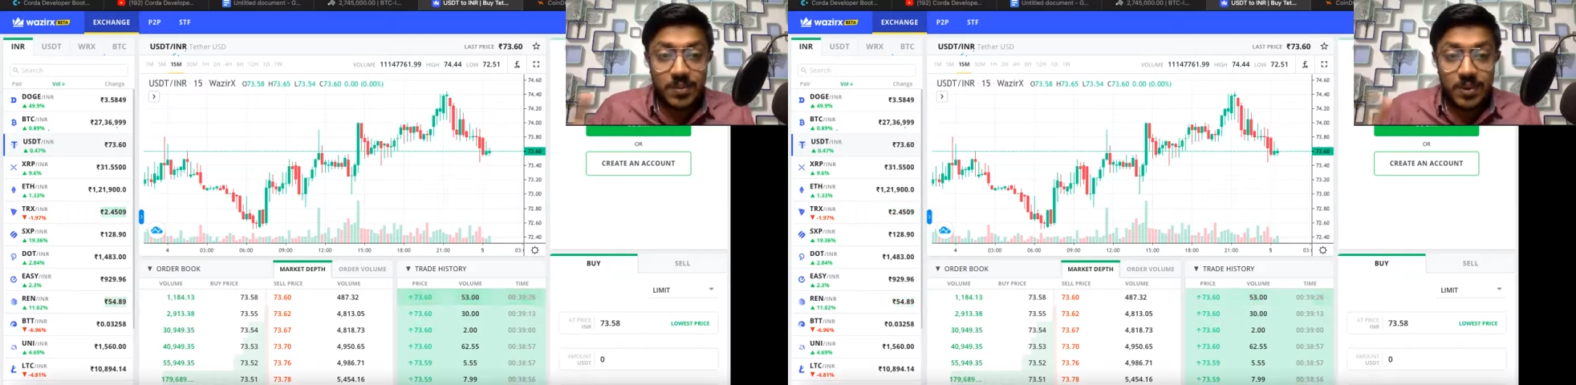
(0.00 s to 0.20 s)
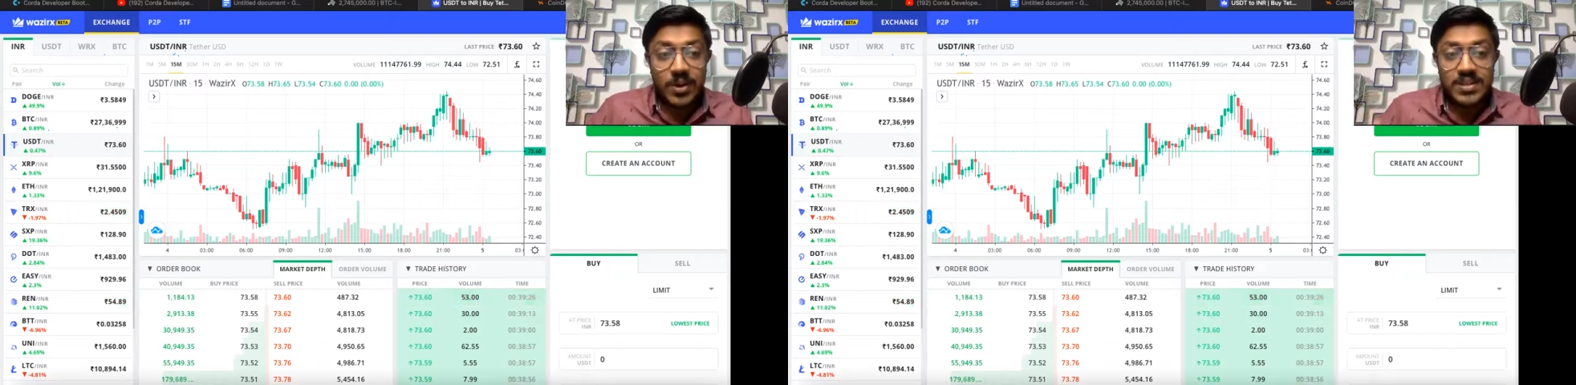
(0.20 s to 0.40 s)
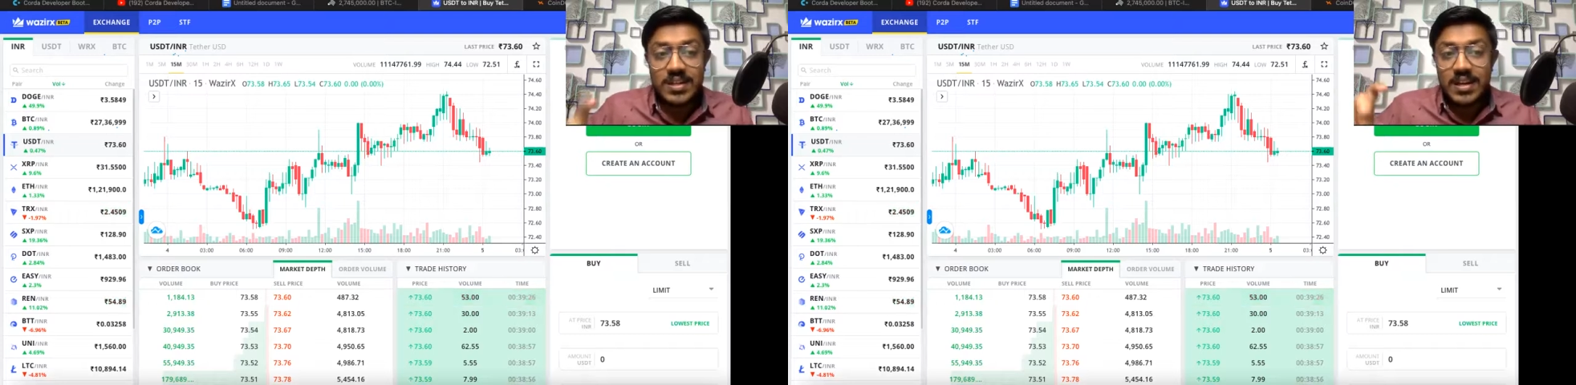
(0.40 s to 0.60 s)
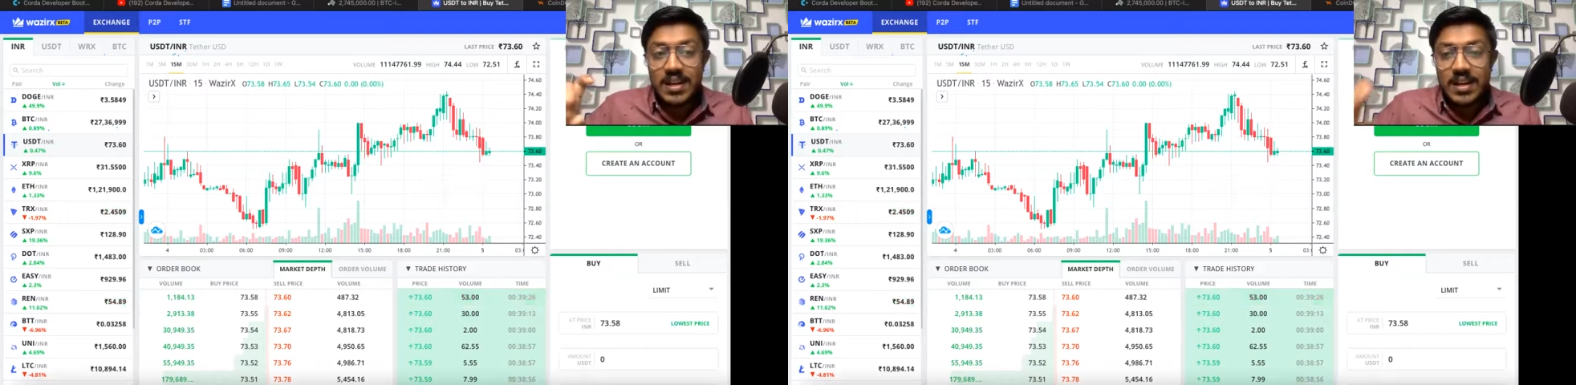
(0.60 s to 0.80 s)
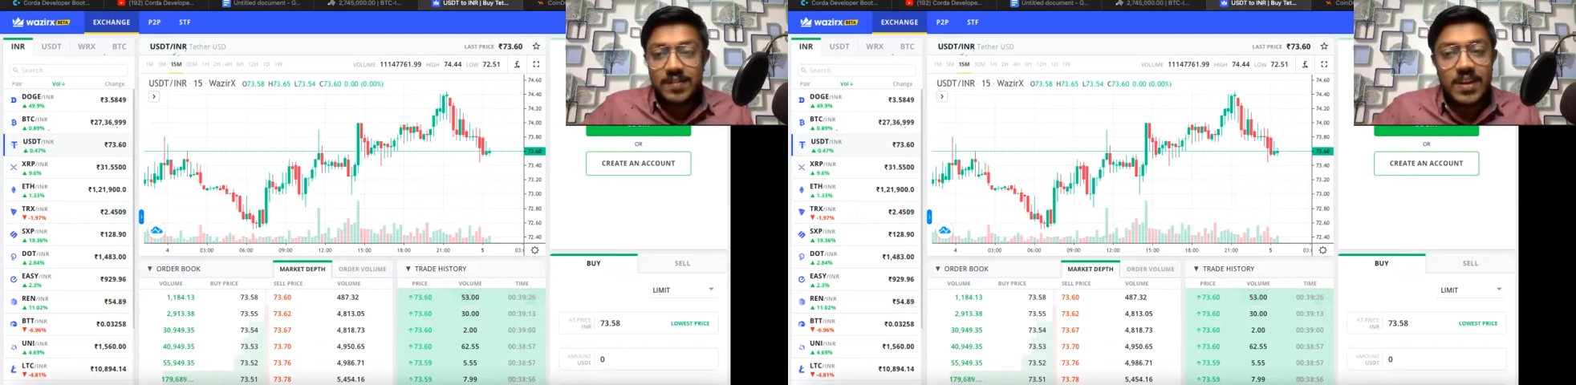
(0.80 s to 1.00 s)
because
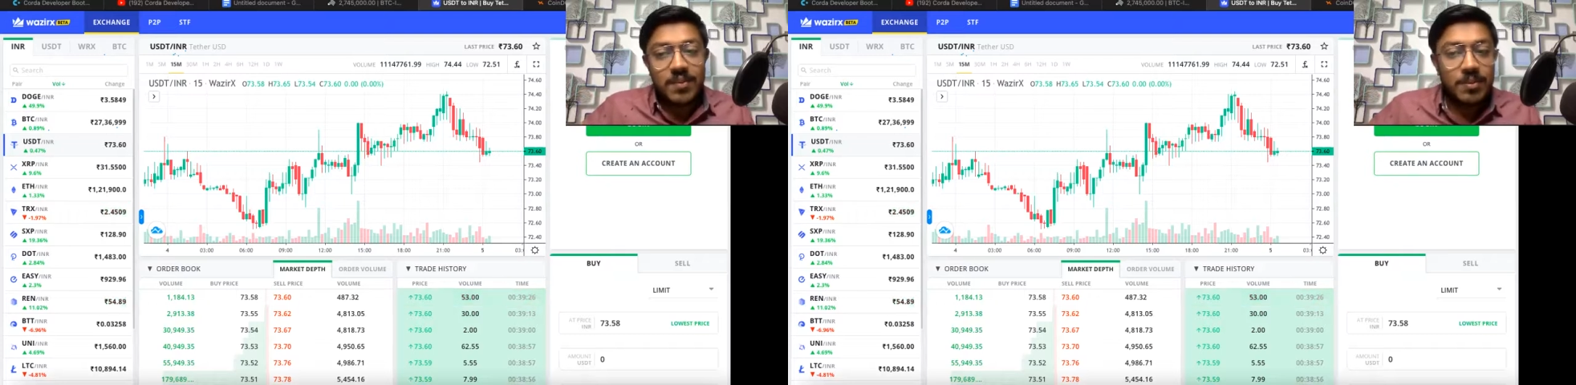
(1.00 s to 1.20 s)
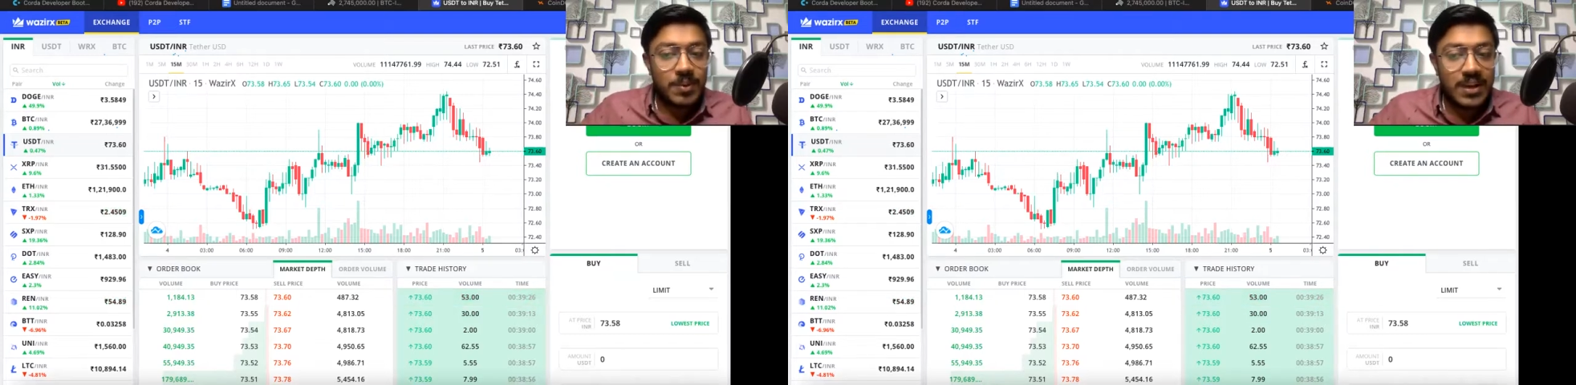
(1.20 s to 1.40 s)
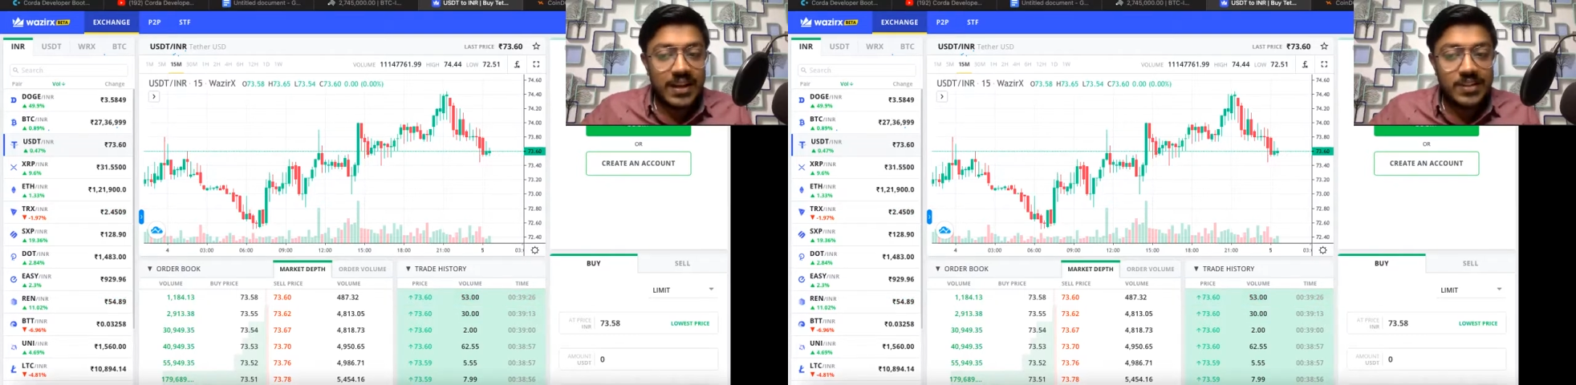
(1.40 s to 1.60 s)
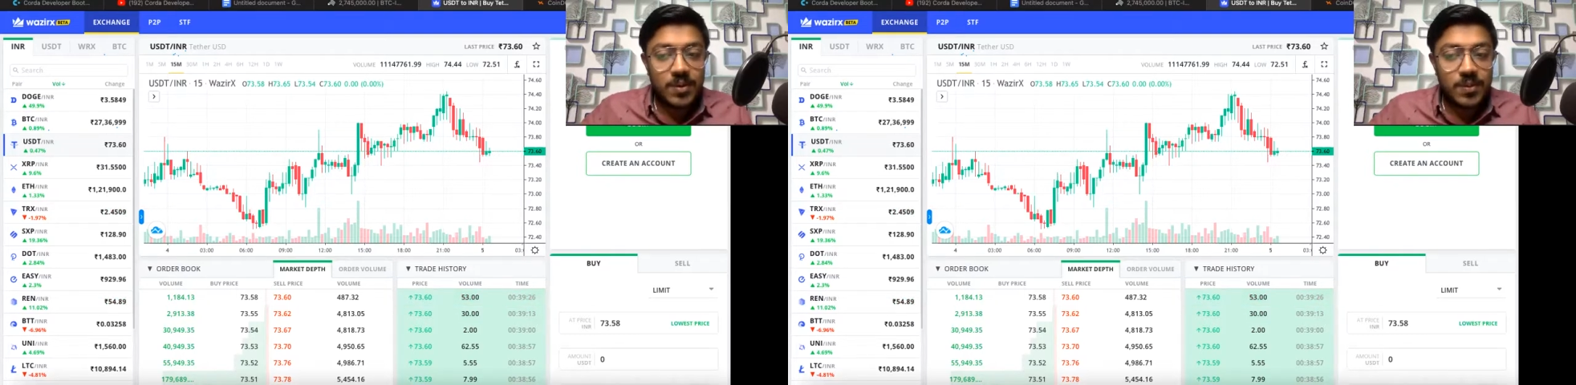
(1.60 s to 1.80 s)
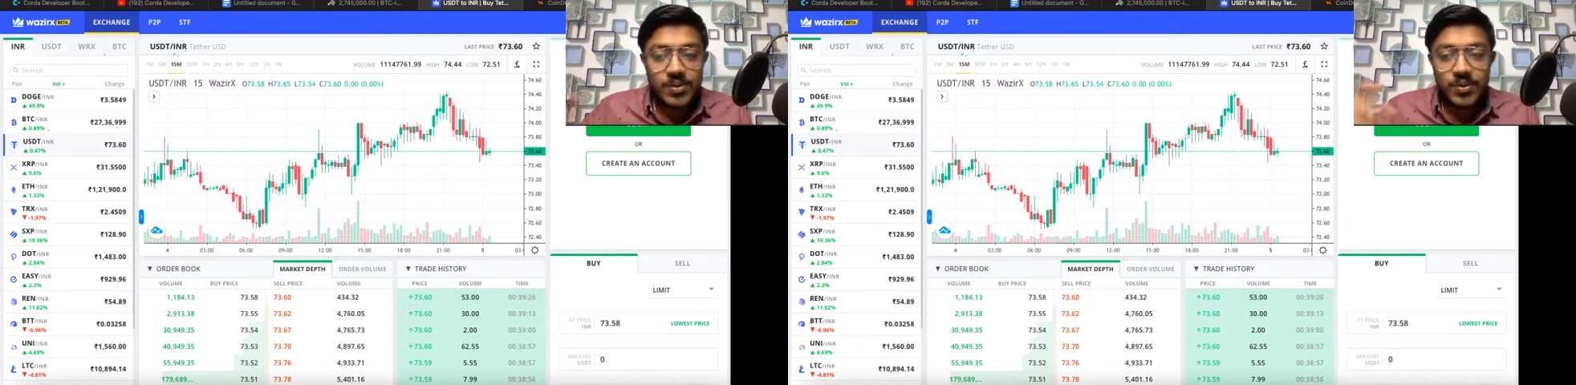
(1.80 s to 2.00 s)
if there will be a next
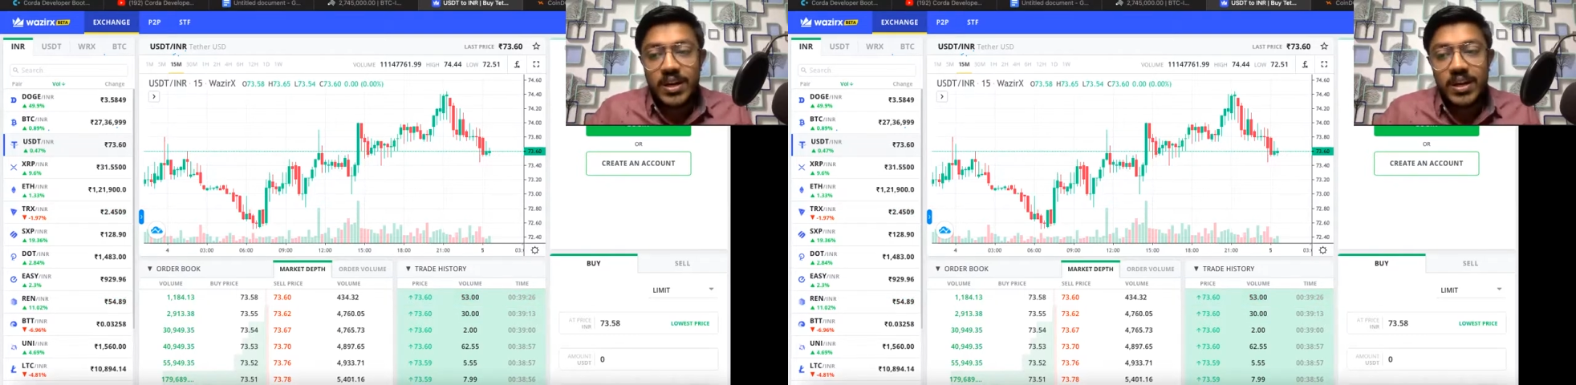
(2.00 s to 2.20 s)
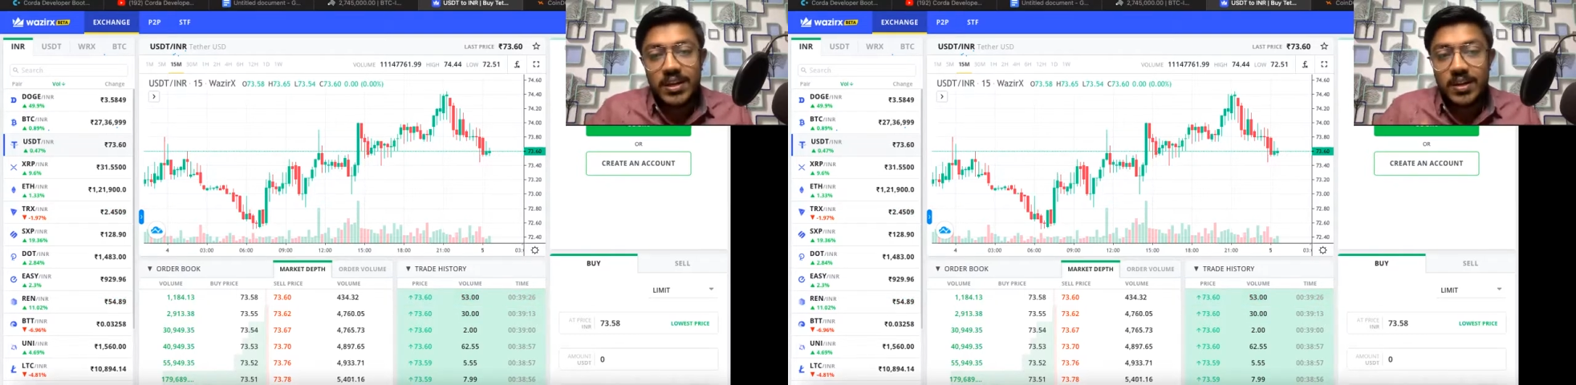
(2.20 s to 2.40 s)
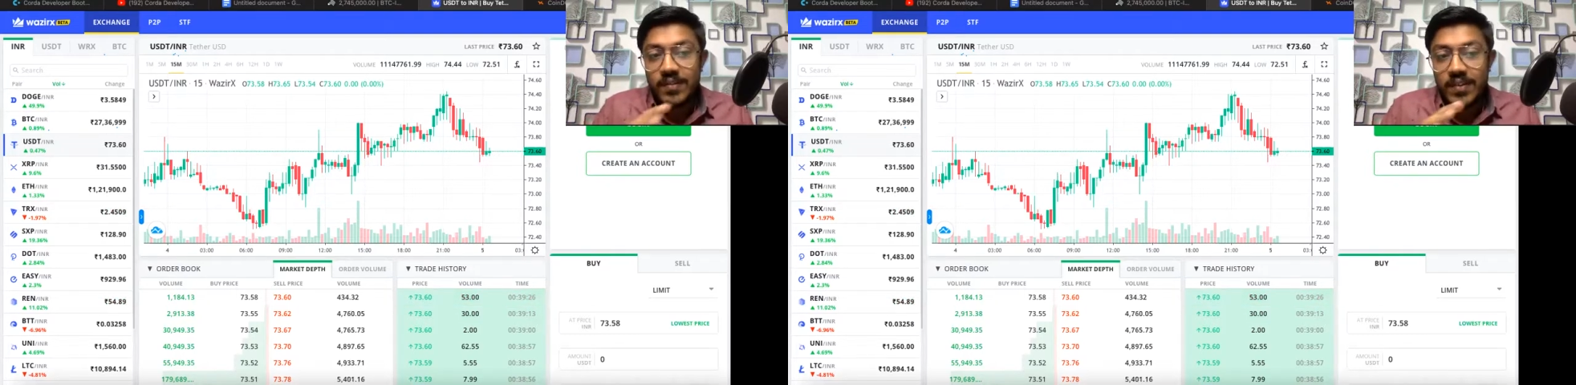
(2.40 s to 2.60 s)
opportunity here,